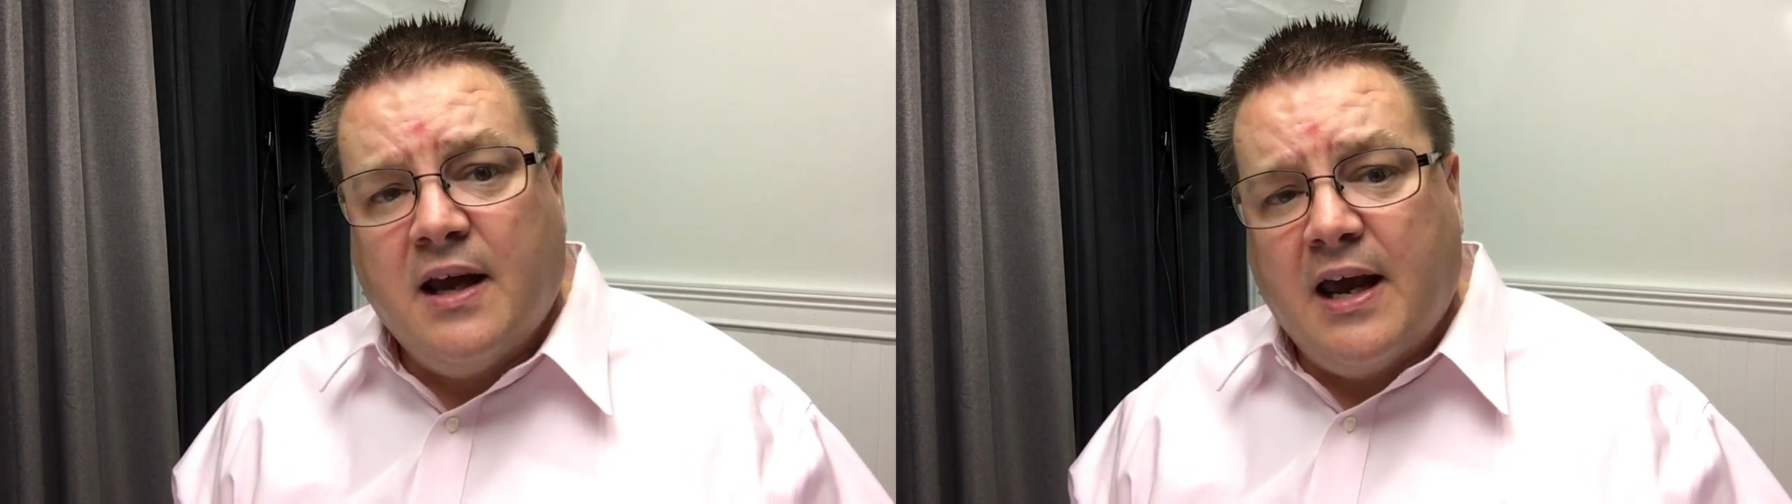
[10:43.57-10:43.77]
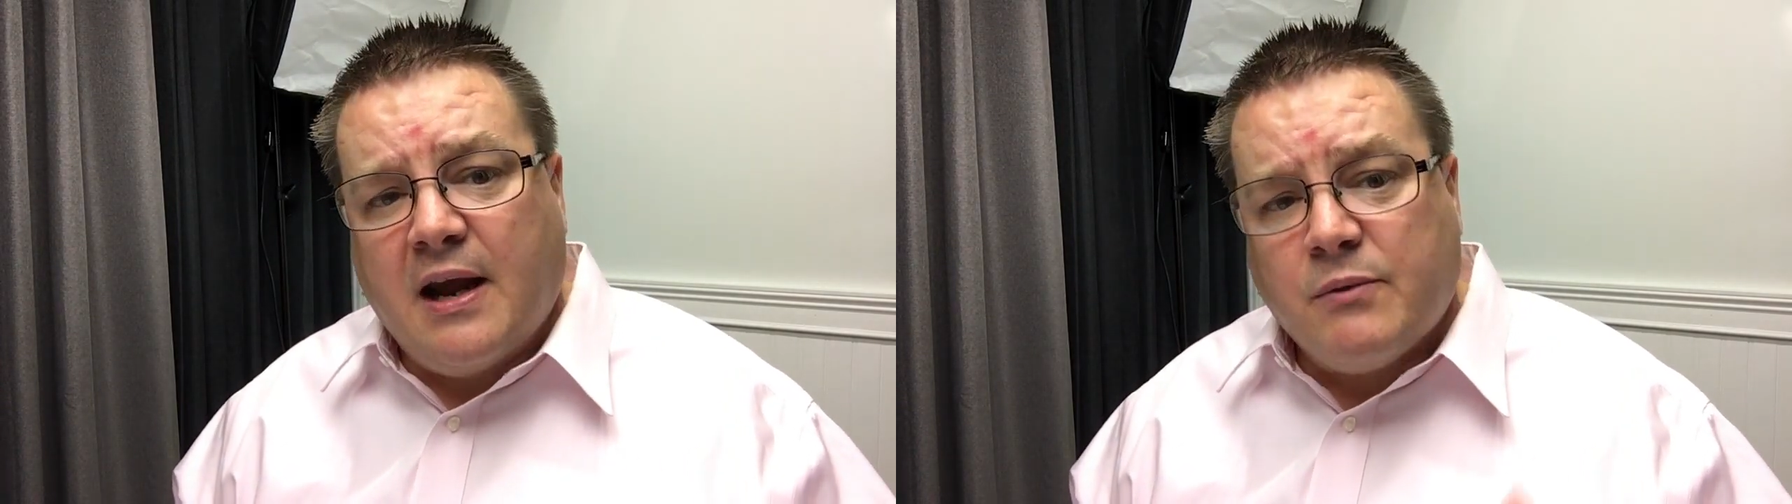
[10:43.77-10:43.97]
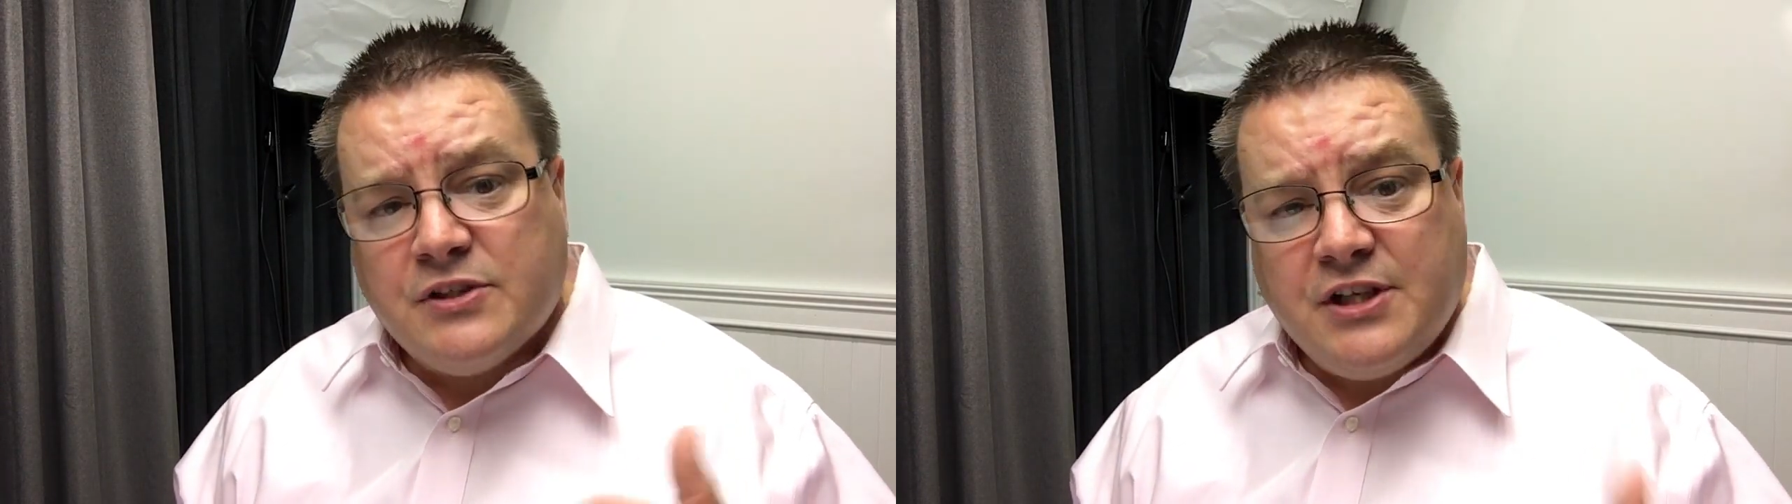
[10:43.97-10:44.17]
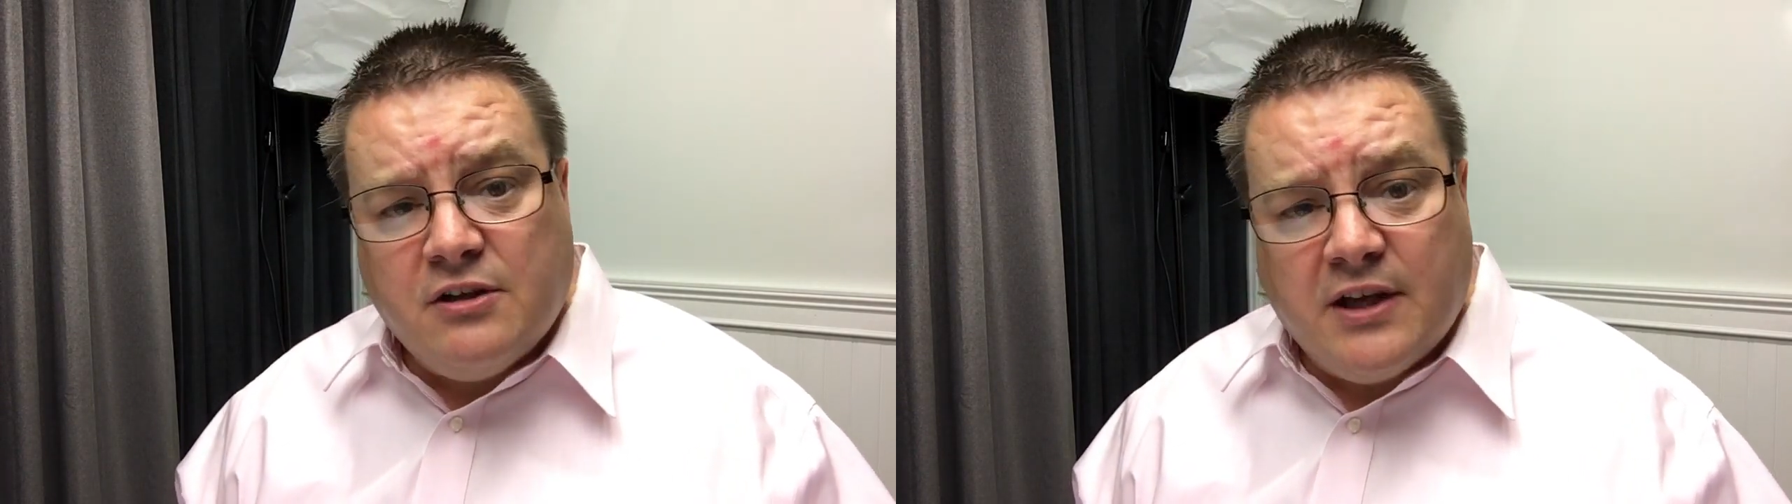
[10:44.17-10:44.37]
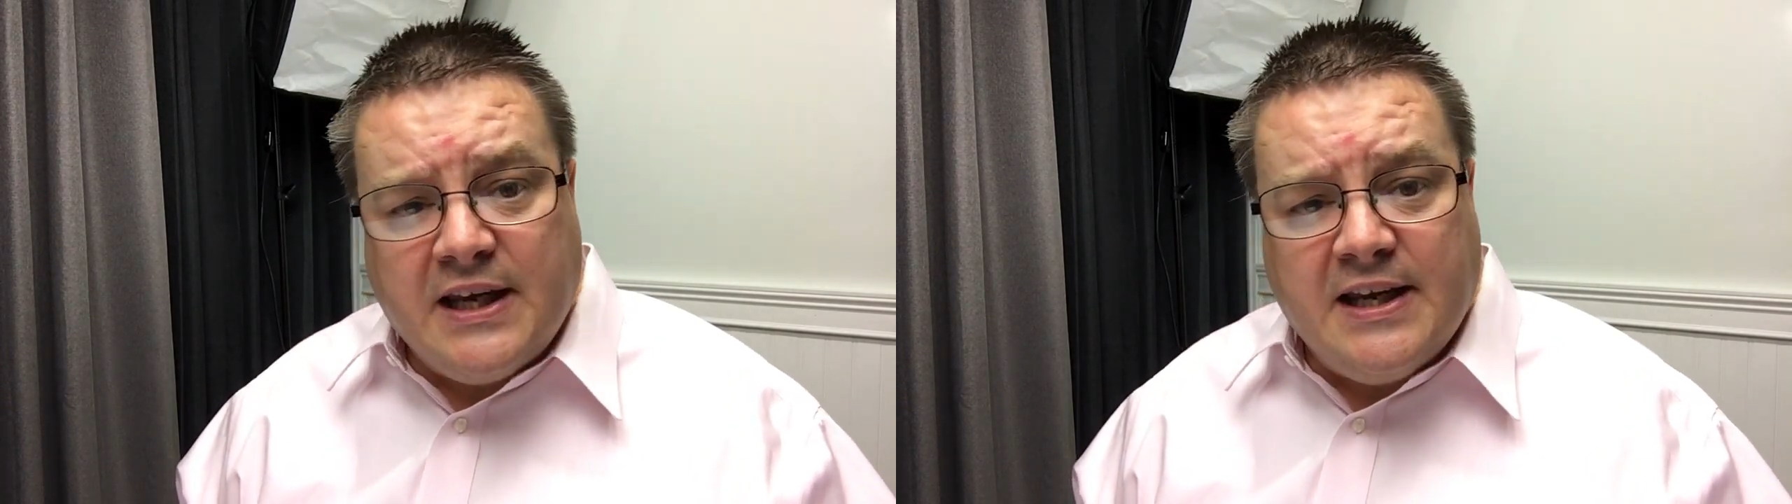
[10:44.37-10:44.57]
and I was
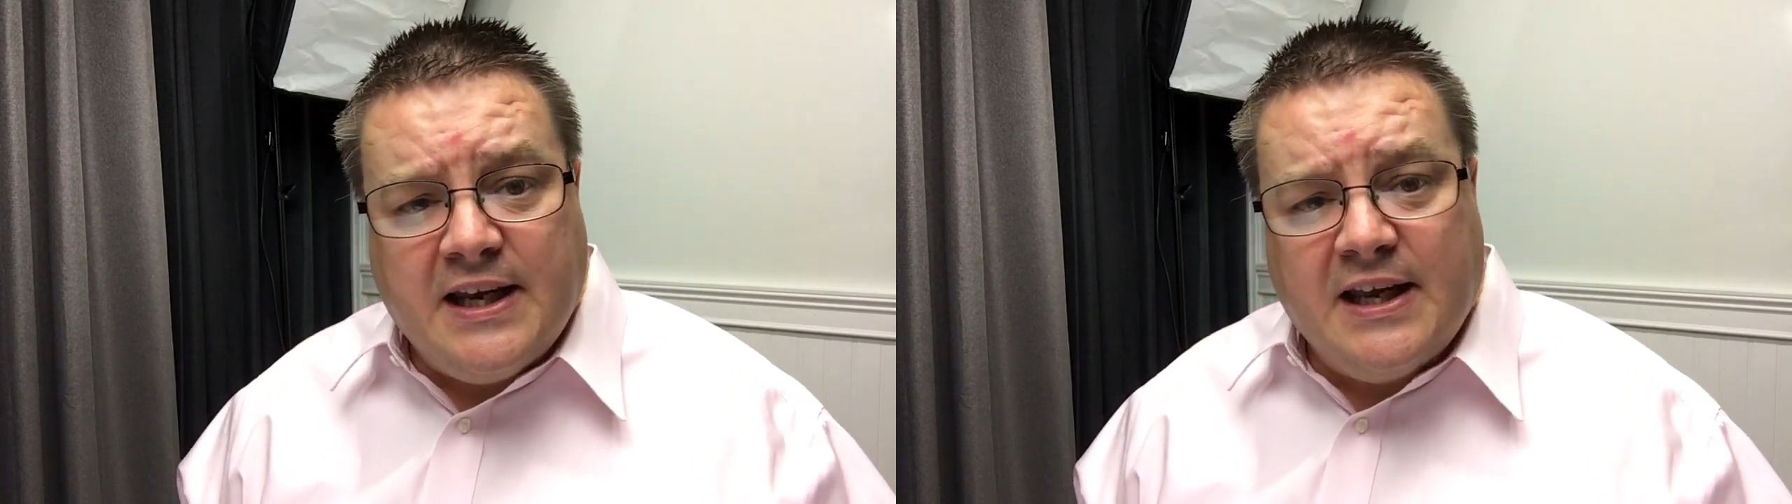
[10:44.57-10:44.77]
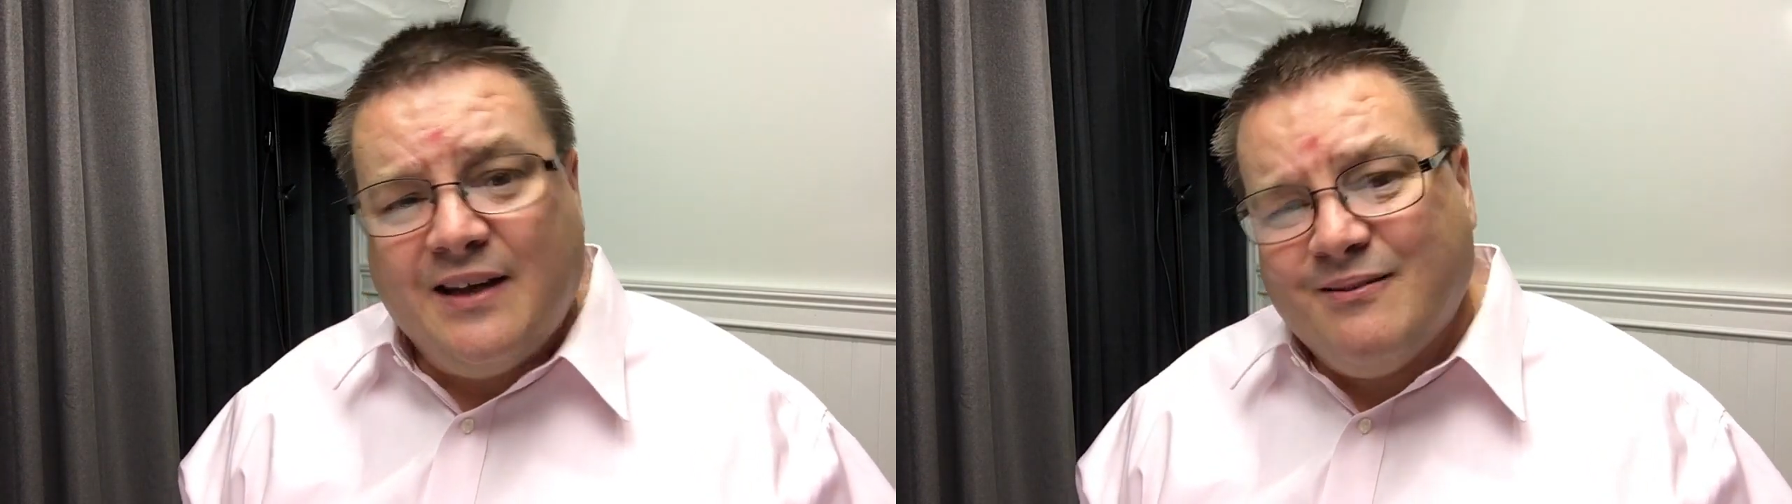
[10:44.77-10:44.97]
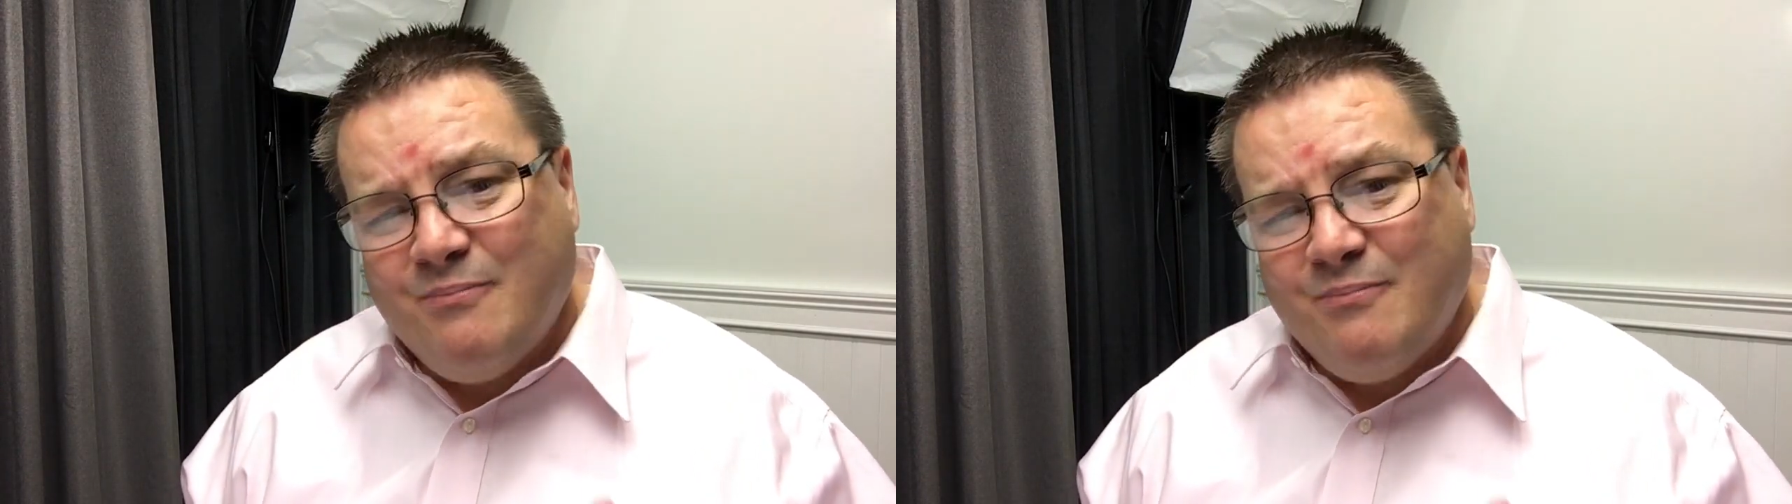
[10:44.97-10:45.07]
still eating